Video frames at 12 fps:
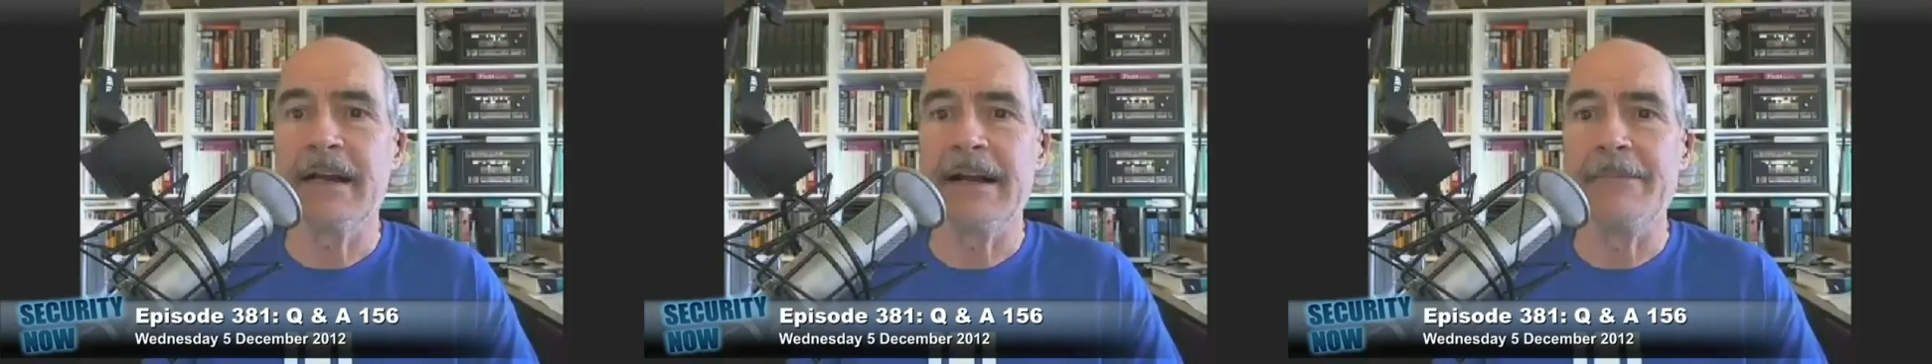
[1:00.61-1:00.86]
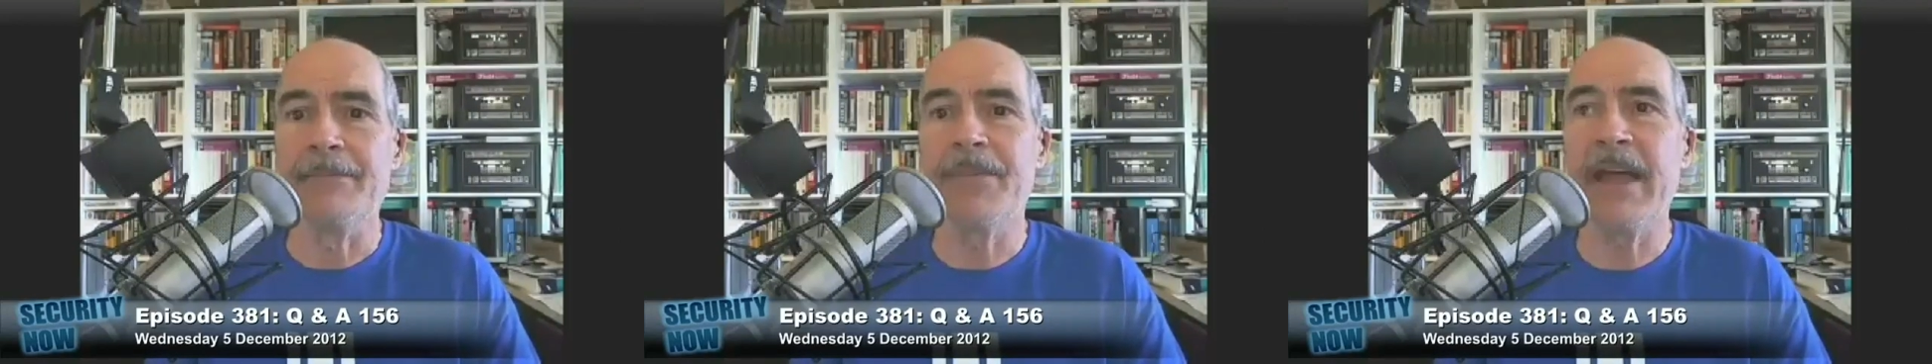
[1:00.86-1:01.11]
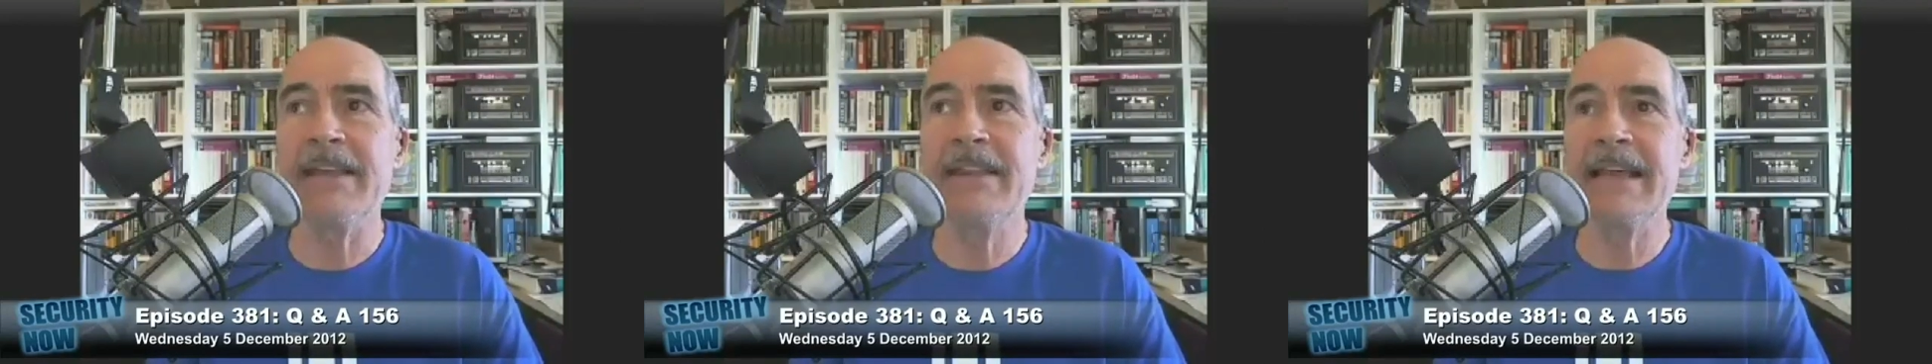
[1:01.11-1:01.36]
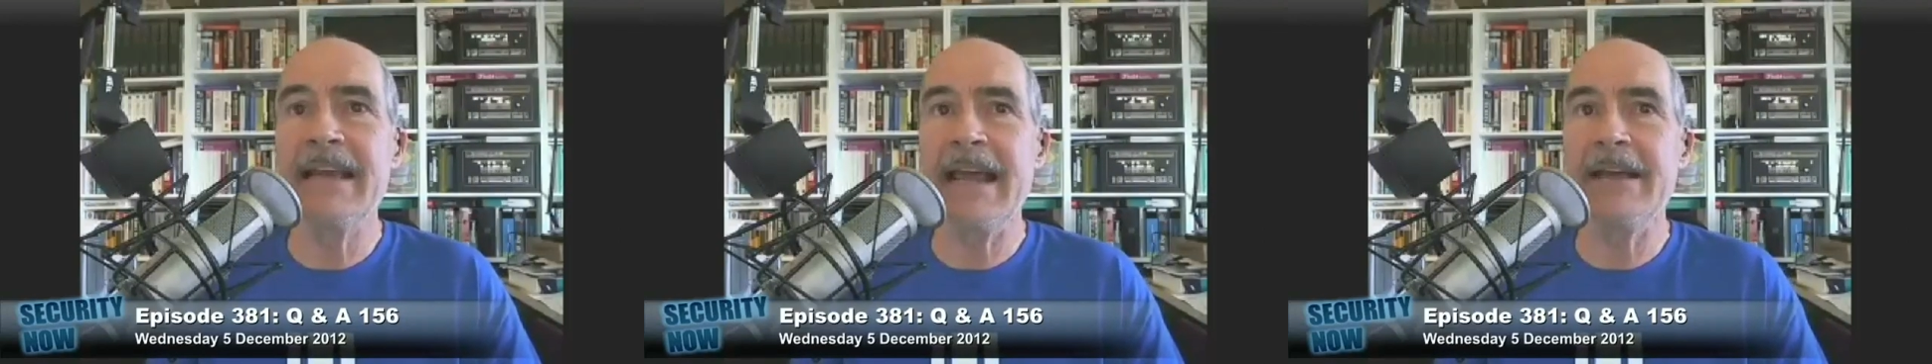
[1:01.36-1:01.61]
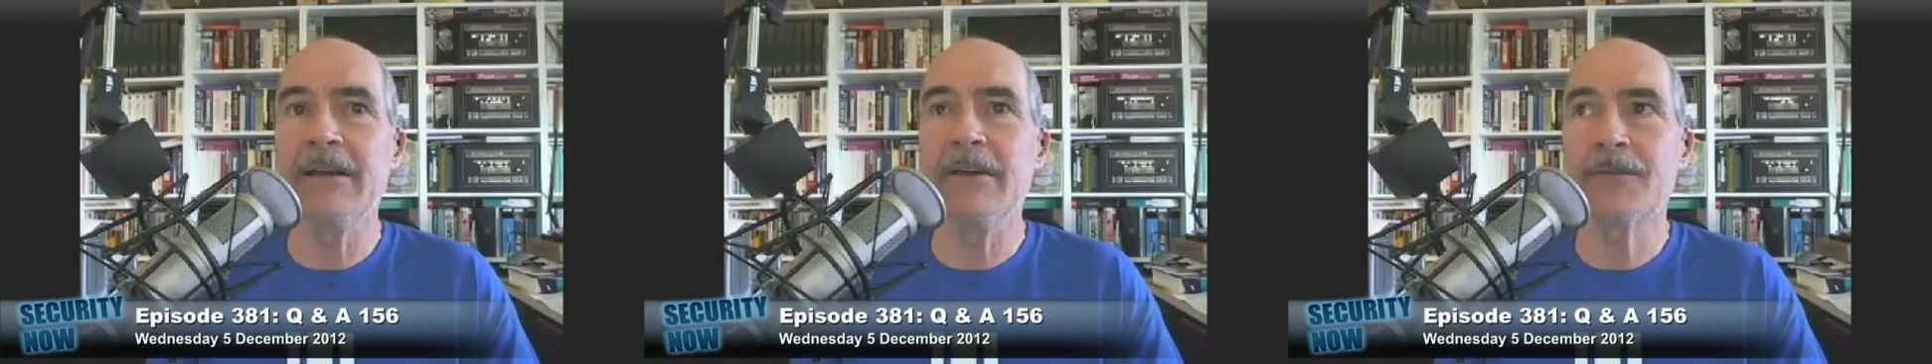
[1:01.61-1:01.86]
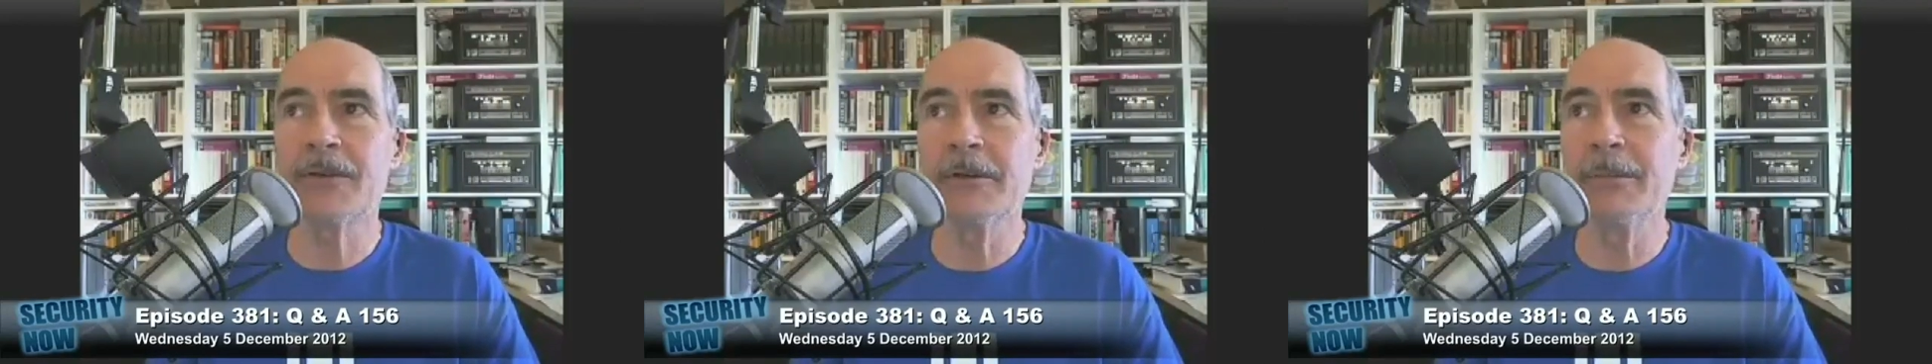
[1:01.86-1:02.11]
um, they then
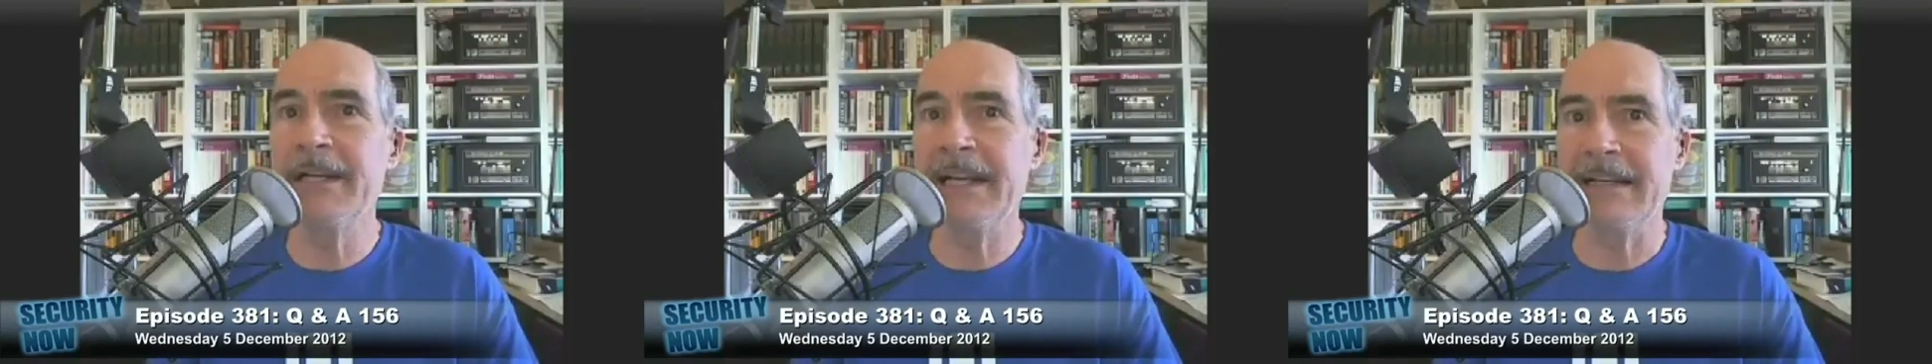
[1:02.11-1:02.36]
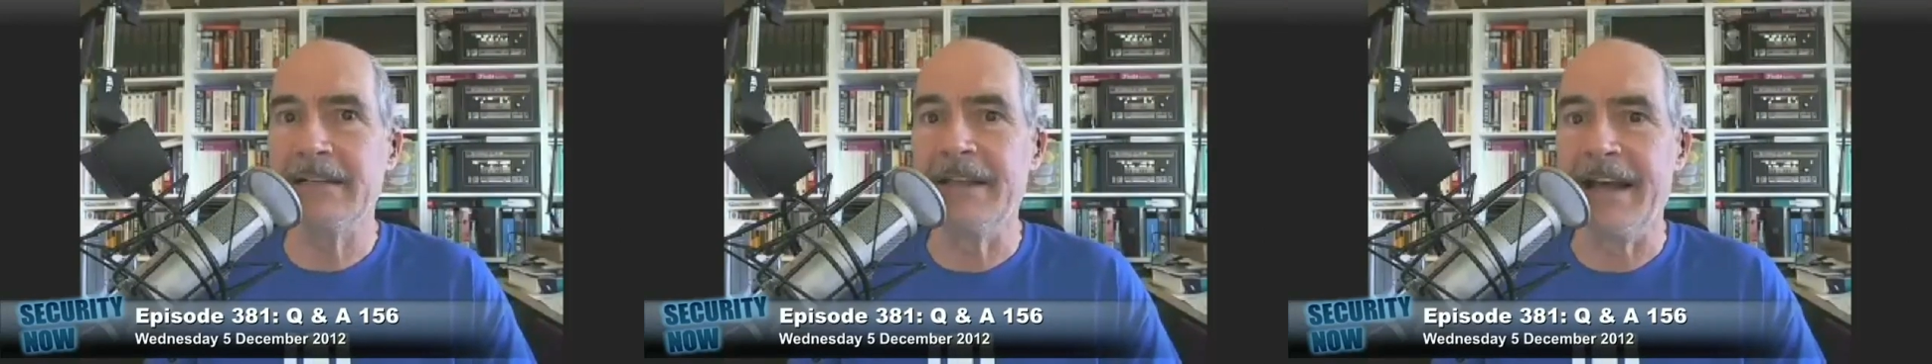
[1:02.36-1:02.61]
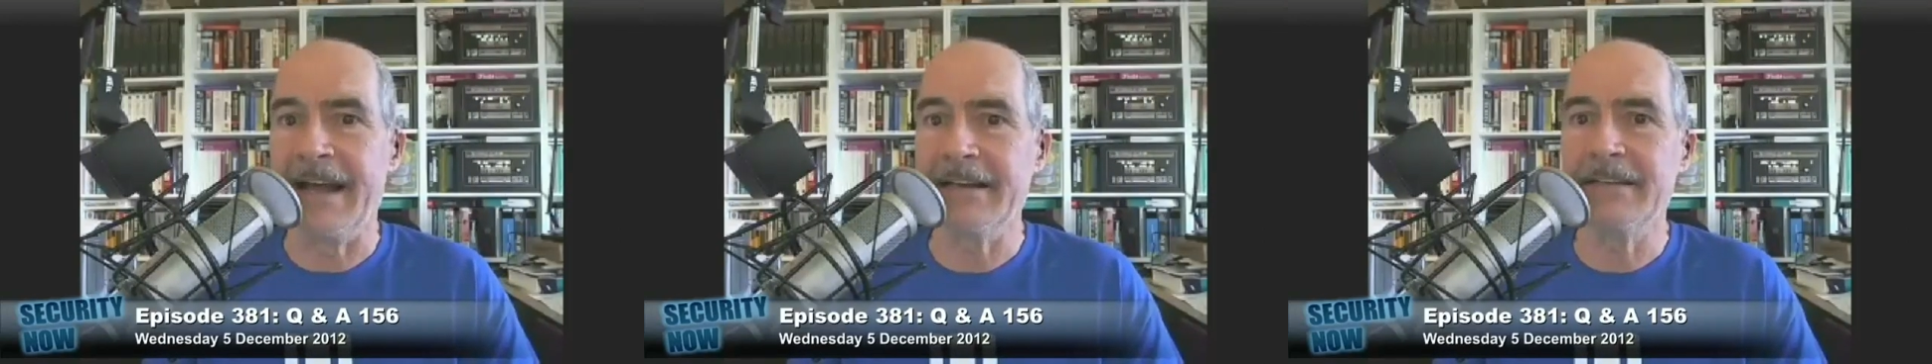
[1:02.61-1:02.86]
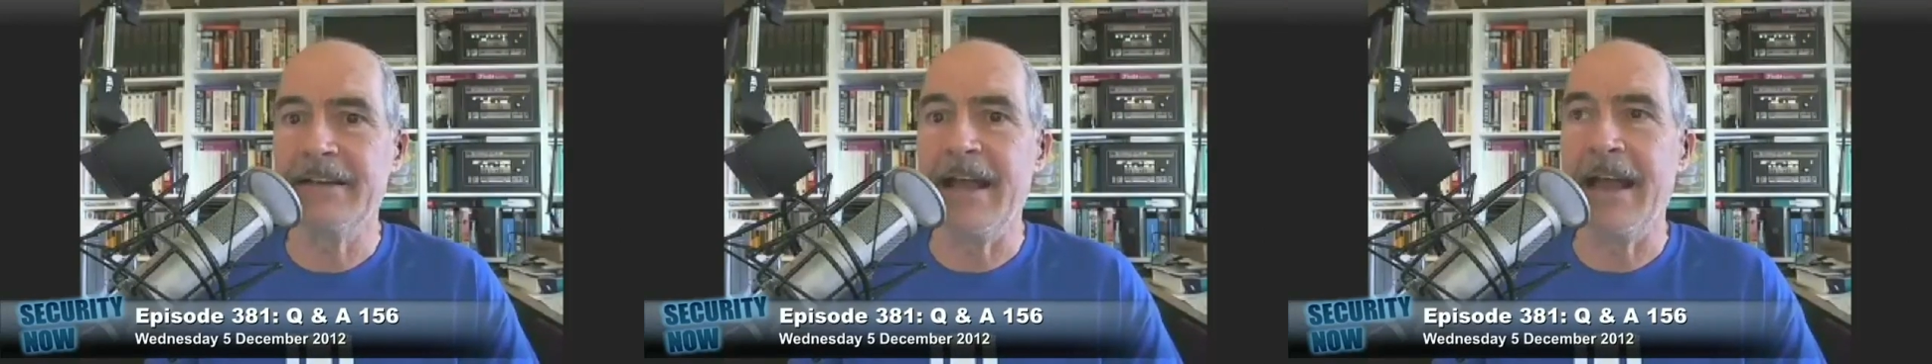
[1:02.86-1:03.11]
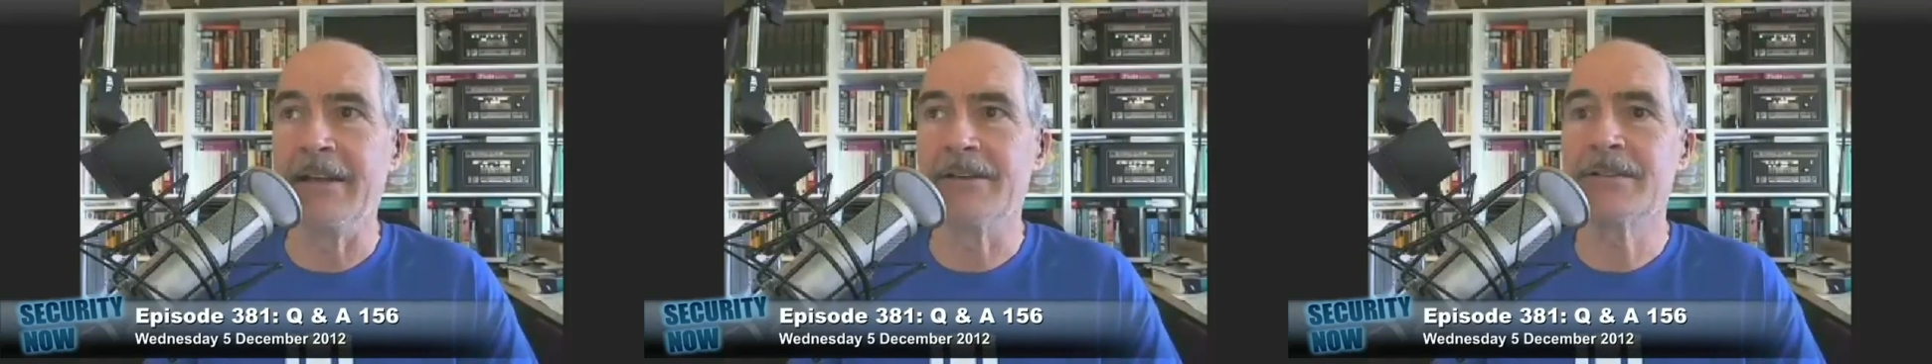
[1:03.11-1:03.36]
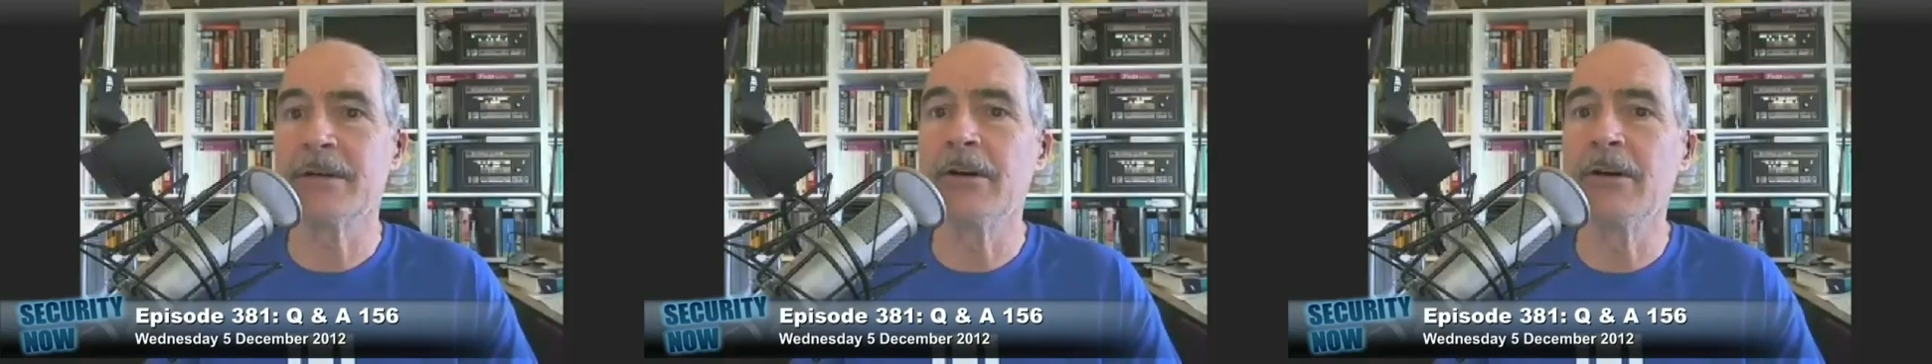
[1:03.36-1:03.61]
terminated that, and